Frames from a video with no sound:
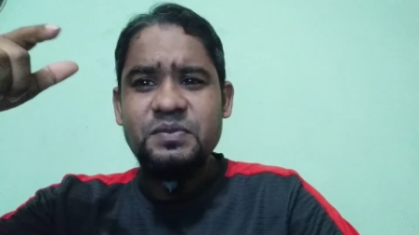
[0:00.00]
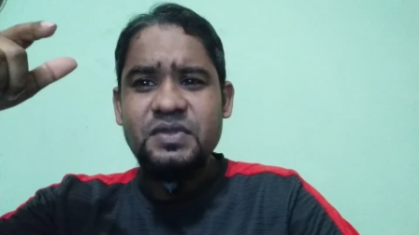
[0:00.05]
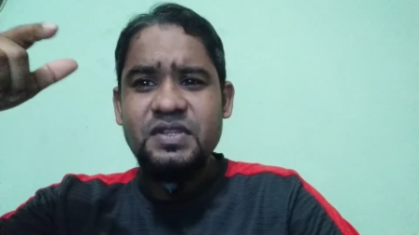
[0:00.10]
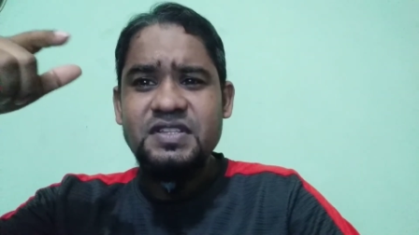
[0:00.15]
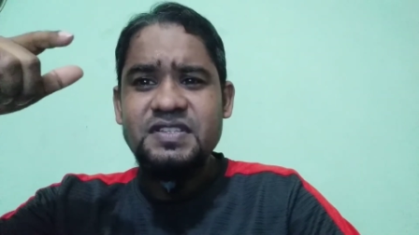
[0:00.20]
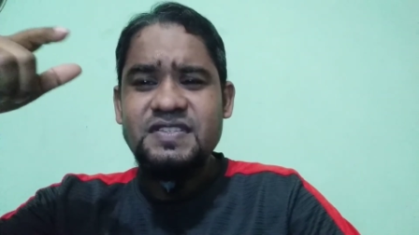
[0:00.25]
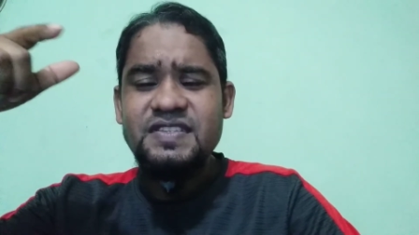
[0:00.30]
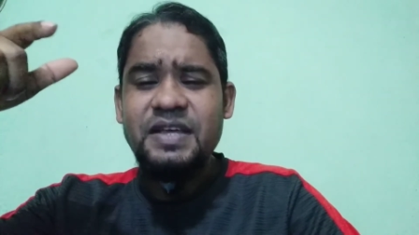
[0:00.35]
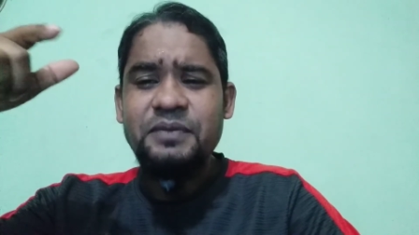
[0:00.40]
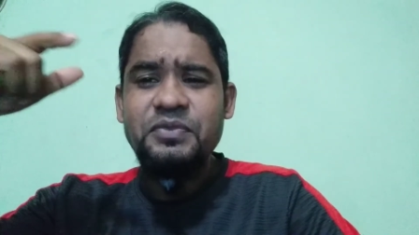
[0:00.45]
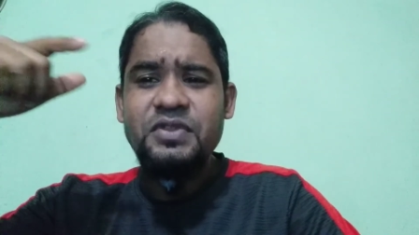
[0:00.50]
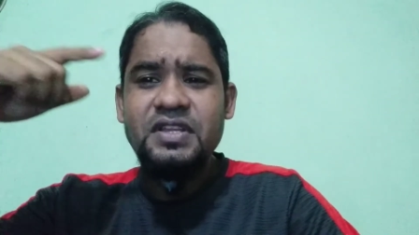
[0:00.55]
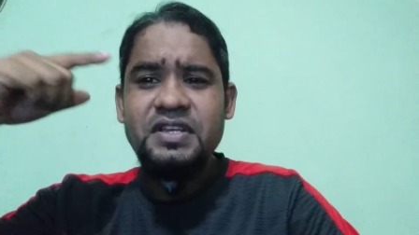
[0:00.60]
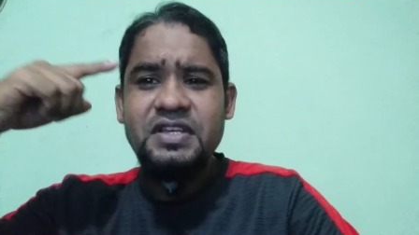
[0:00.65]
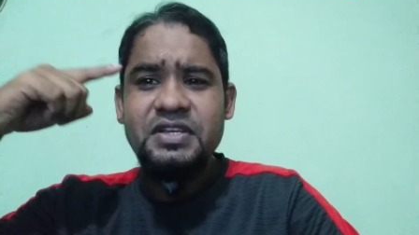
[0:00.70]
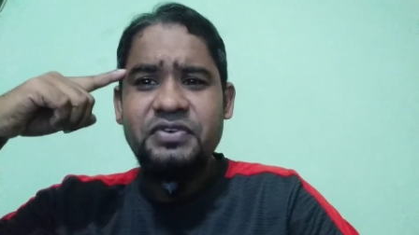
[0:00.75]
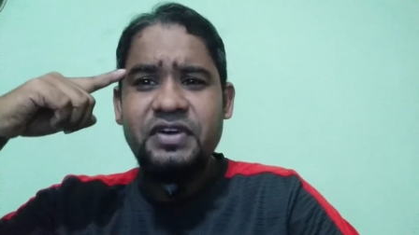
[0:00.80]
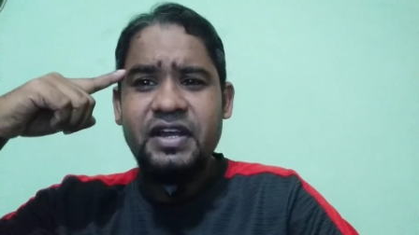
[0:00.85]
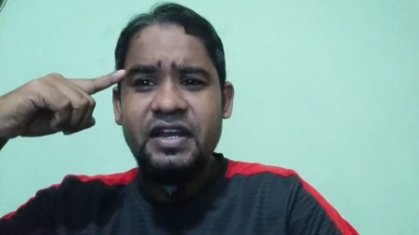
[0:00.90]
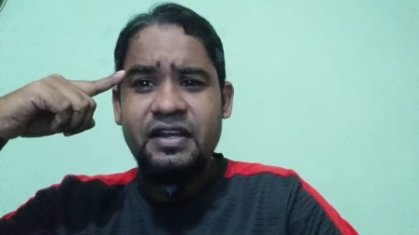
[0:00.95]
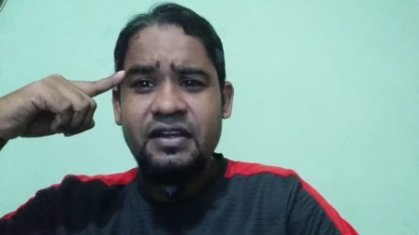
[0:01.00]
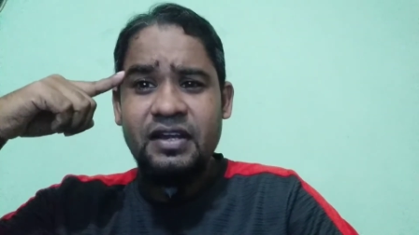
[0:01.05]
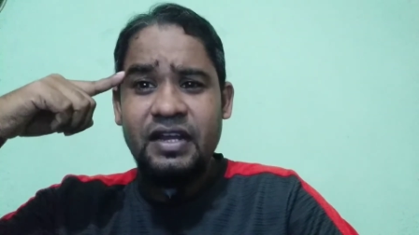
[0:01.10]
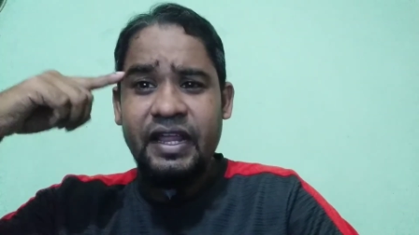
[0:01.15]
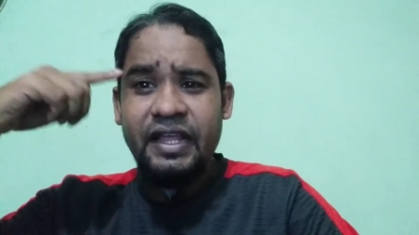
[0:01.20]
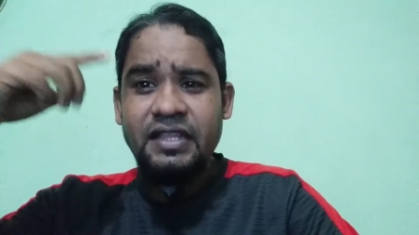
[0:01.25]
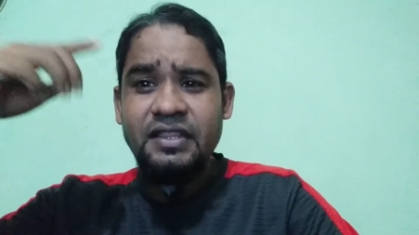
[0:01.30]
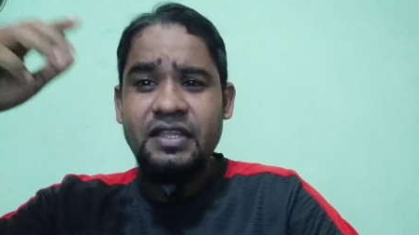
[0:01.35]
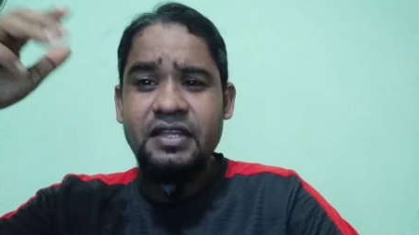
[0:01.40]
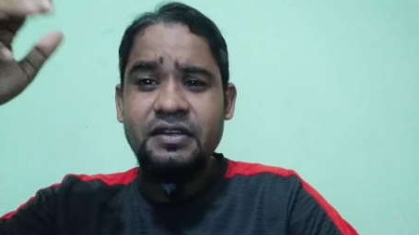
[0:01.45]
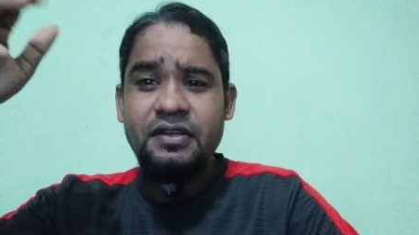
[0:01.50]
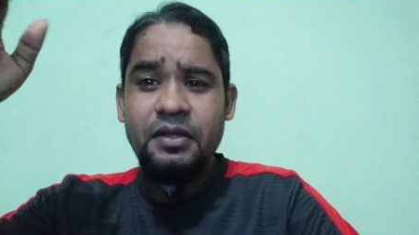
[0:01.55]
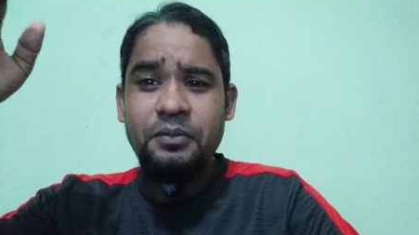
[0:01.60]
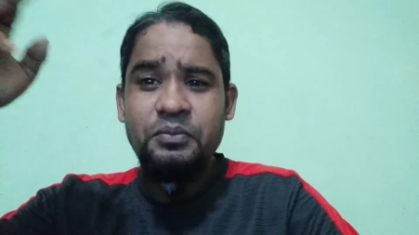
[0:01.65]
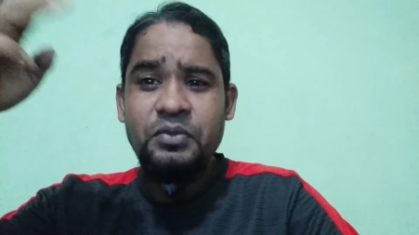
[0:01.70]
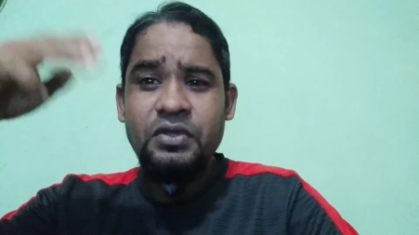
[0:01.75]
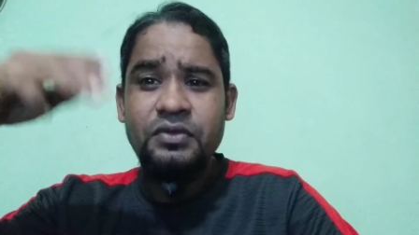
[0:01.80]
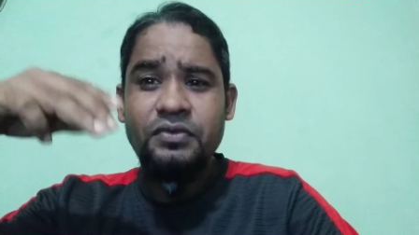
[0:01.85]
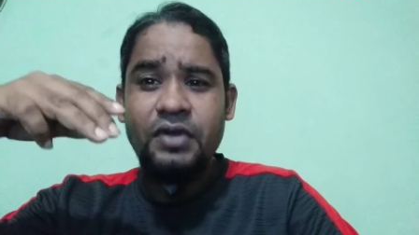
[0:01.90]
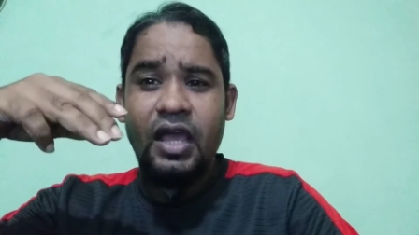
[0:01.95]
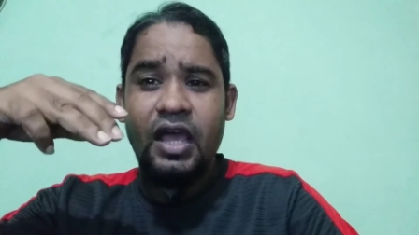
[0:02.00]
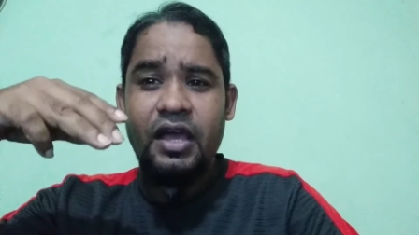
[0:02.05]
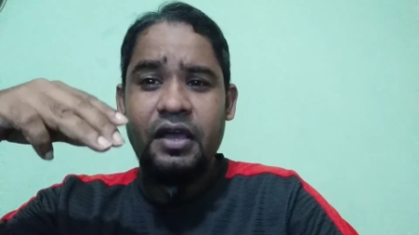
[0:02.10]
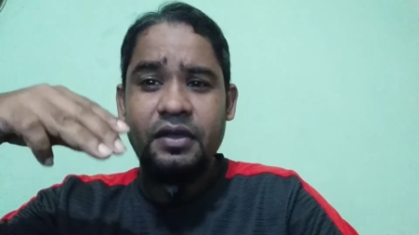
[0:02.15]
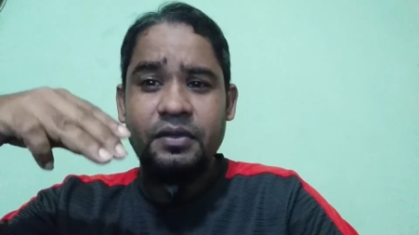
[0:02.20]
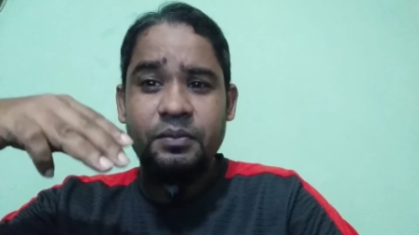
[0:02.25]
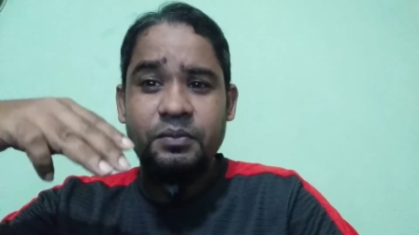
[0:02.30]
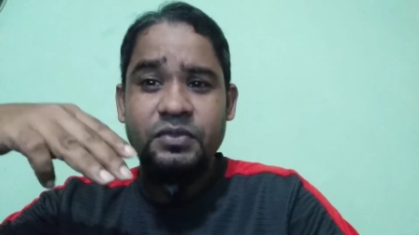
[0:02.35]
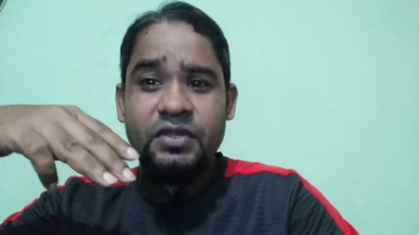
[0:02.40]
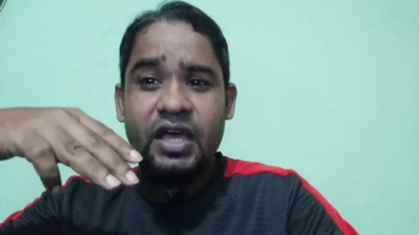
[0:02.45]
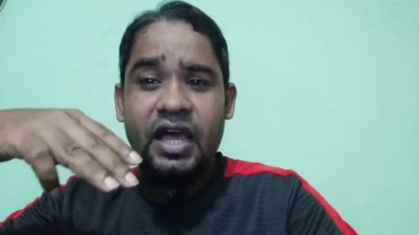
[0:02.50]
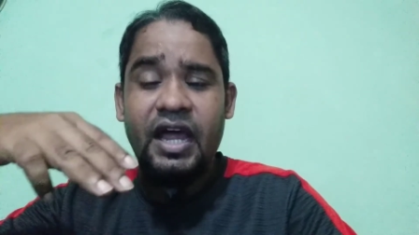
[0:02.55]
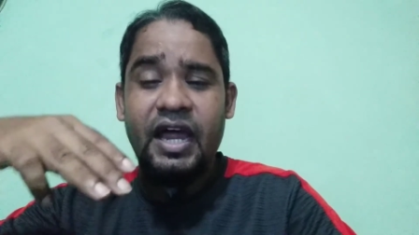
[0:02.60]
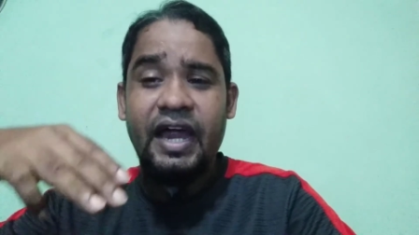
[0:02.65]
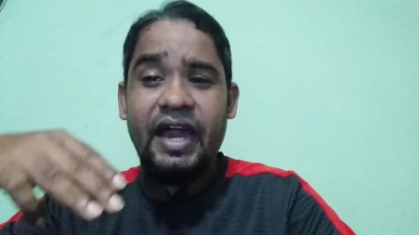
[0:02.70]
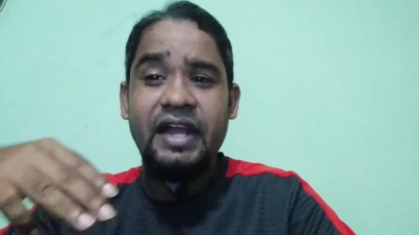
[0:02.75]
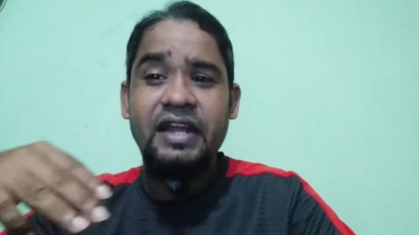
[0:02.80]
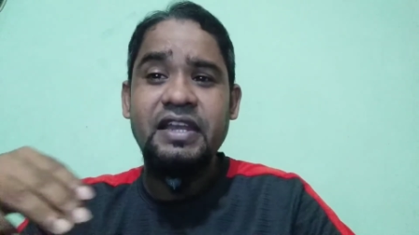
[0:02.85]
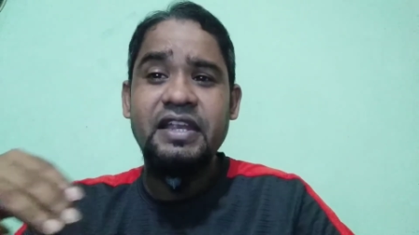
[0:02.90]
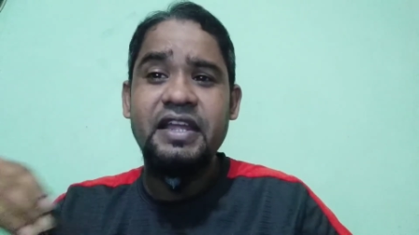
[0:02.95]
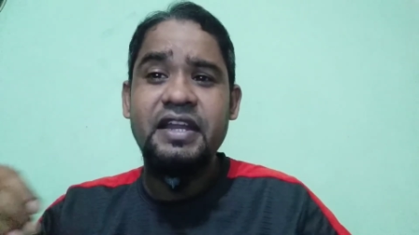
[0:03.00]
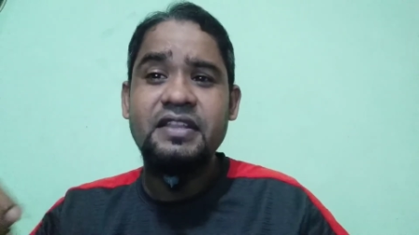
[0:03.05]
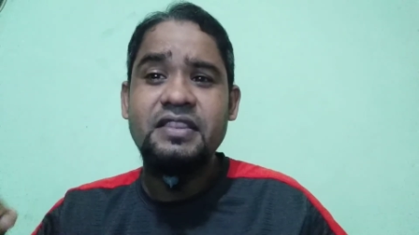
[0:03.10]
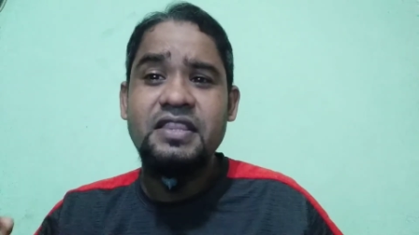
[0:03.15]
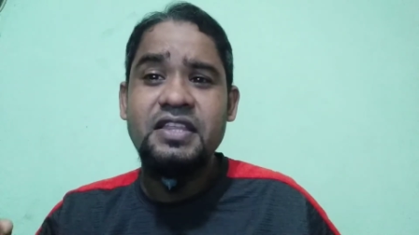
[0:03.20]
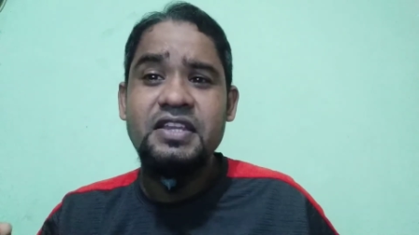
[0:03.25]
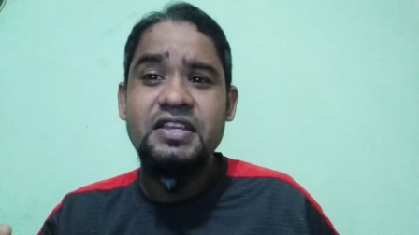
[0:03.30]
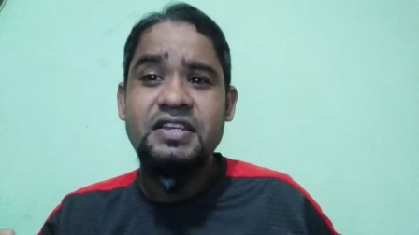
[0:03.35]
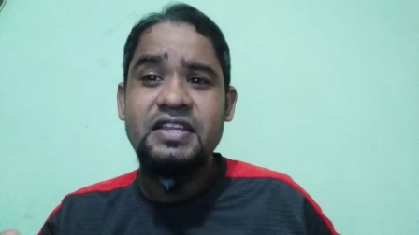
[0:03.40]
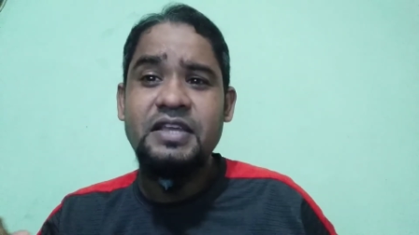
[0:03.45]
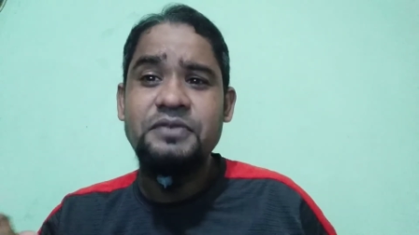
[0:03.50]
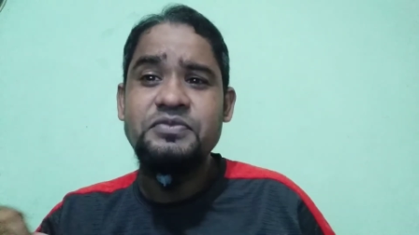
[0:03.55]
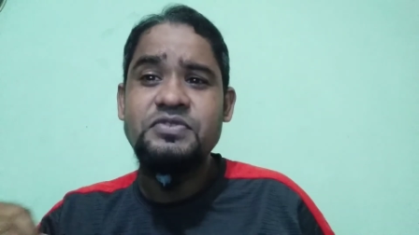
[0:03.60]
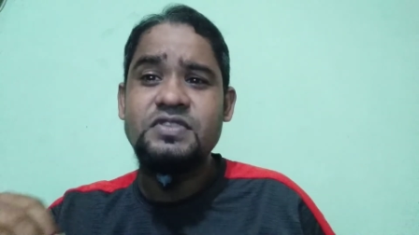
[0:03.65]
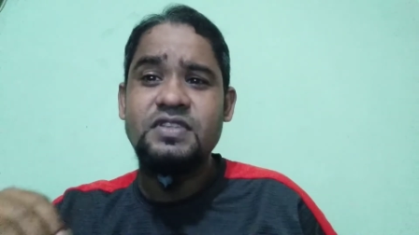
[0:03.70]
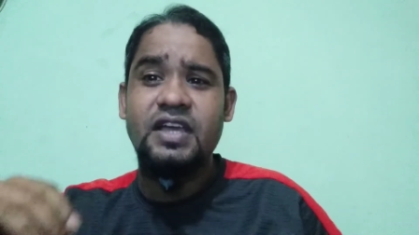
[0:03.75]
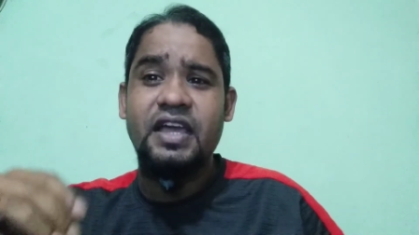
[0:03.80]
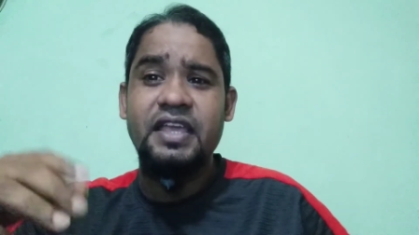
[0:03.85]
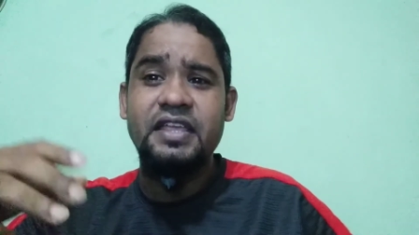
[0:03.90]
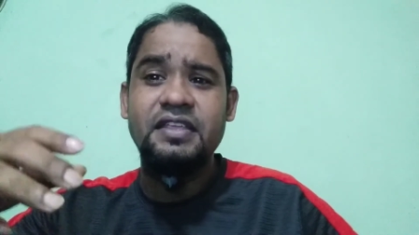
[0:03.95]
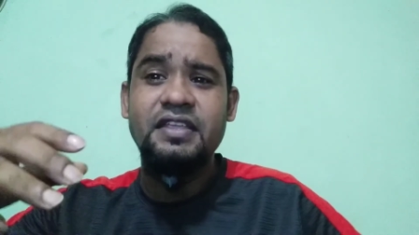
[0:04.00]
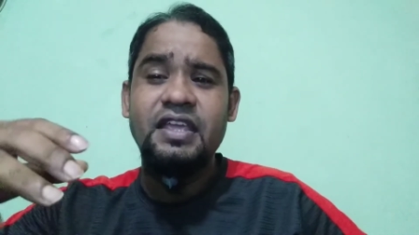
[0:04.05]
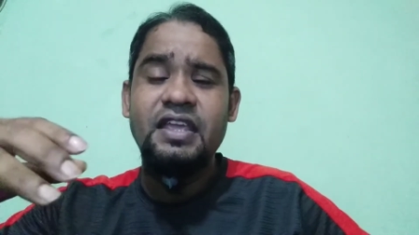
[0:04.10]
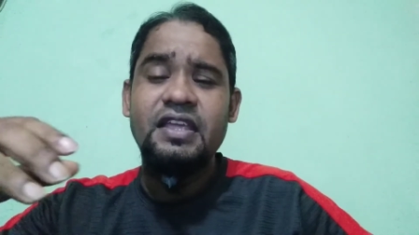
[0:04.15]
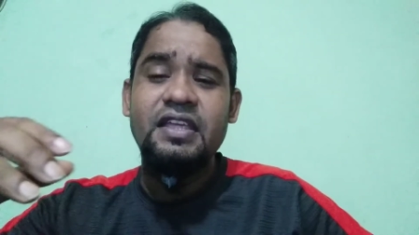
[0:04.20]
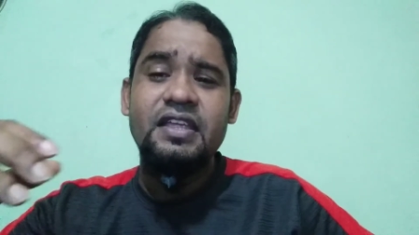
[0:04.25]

is something different, like that the earlier three times I